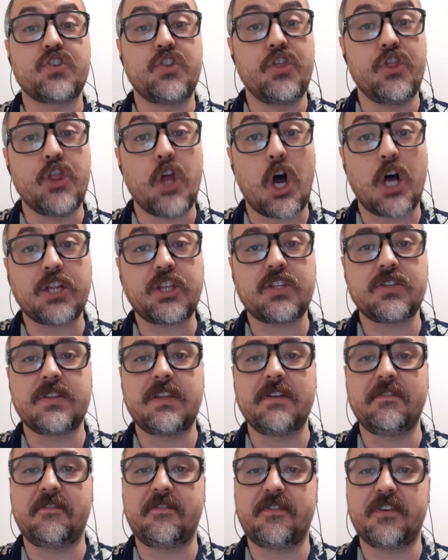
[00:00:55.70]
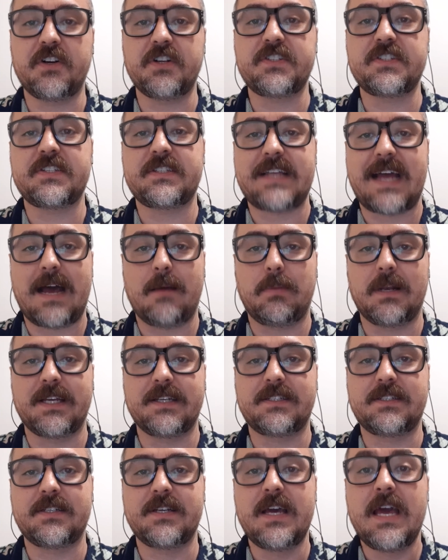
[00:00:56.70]
not the first
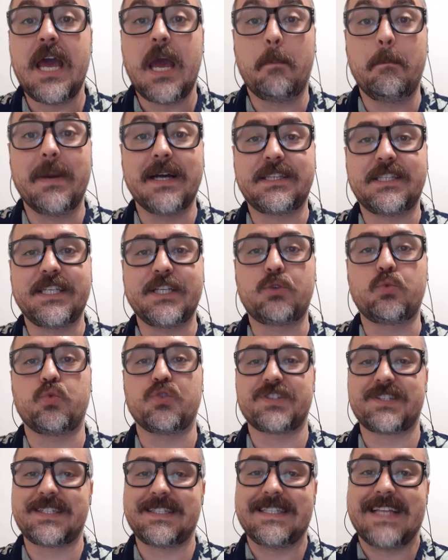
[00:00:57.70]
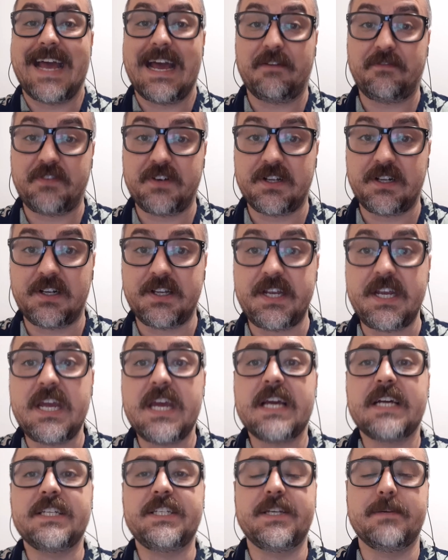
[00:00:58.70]
tablet, but it was definitely
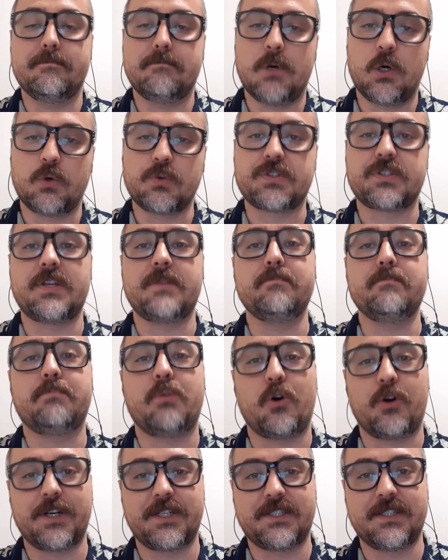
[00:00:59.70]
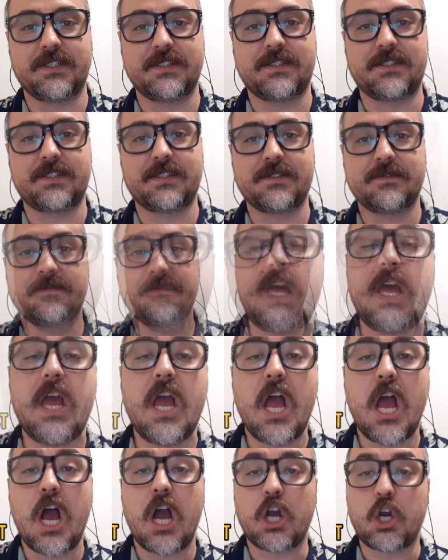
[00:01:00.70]
the most important.
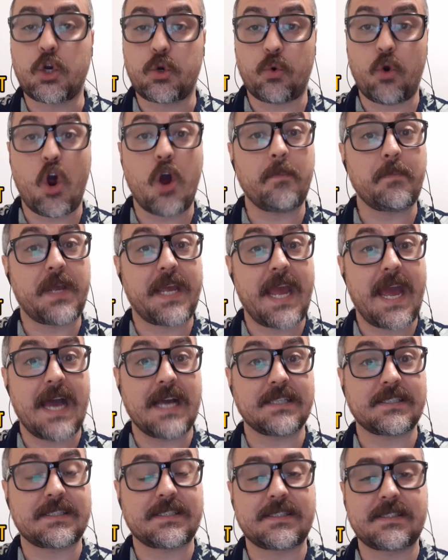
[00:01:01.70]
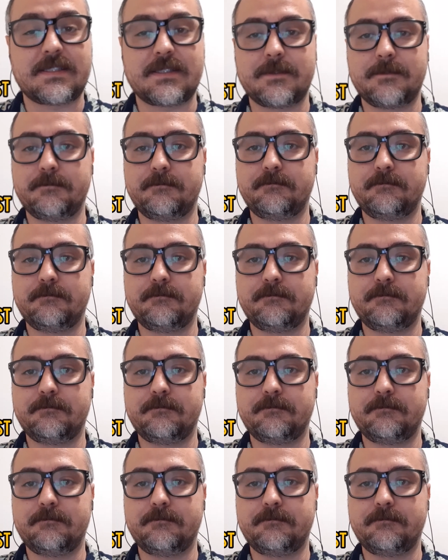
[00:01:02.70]
Chromecast.